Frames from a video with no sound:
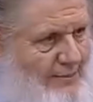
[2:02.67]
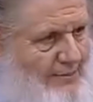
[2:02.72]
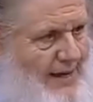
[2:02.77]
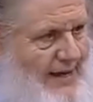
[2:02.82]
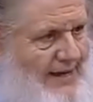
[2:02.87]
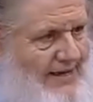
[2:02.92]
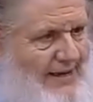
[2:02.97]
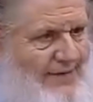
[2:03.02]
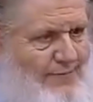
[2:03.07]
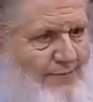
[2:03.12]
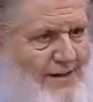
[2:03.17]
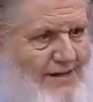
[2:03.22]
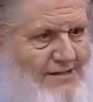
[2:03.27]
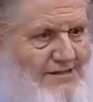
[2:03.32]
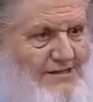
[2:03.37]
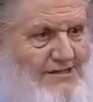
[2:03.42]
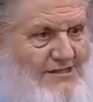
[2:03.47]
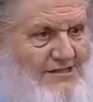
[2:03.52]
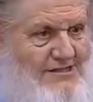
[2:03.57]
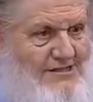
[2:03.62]
come back, give
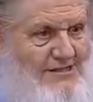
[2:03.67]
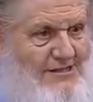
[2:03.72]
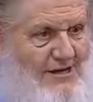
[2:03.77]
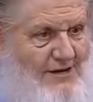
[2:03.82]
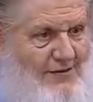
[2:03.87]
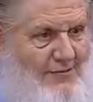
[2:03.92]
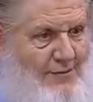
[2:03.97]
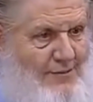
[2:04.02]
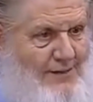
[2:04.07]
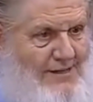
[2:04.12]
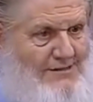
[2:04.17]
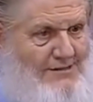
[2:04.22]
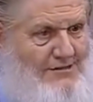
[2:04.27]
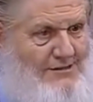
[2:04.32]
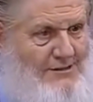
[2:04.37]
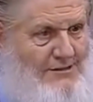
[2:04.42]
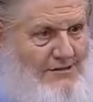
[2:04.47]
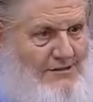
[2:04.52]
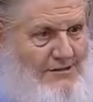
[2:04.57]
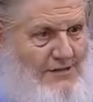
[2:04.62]
messages, deliver
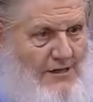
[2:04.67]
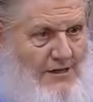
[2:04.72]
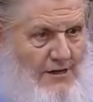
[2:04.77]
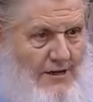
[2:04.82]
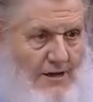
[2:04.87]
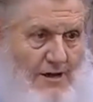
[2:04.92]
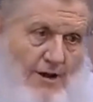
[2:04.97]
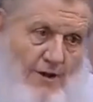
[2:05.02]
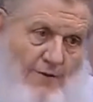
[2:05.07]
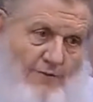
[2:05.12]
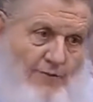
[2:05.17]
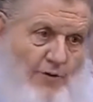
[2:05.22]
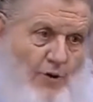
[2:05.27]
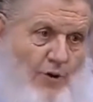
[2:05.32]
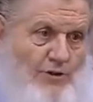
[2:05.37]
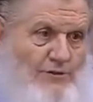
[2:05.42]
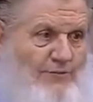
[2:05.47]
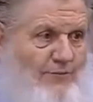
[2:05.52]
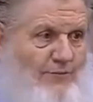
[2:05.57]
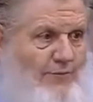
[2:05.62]
messages. And of
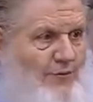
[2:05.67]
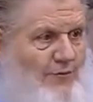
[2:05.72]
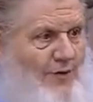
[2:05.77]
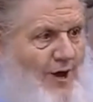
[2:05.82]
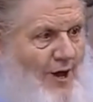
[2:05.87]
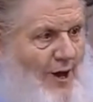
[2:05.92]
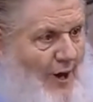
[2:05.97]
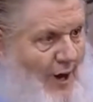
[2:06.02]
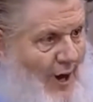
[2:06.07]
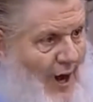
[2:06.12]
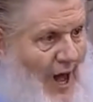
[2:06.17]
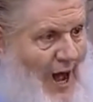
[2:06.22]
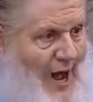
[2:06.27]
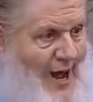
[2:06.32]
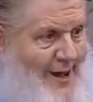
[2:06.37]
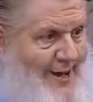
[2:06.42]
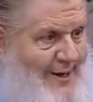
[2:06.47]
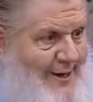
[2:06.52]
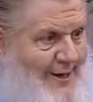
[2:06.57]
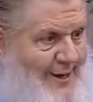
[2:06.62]
course, if you've got a
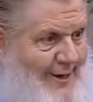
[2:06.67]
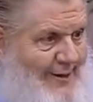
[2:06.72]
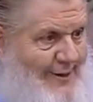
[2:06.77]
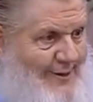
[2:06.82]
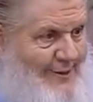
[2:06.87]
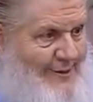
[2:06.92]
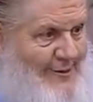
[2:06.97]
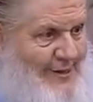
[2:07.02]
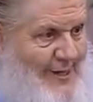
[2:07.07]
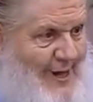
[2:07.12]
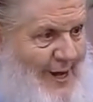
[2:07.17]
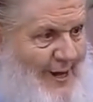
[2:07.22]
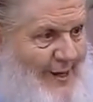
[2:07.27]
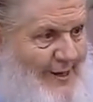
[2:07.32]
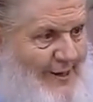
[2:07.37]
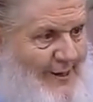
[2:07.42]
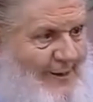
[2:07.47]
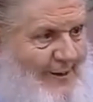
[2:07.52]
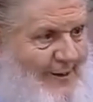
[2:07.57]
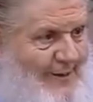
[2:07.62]
lion on your
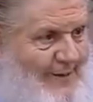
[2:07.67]
side,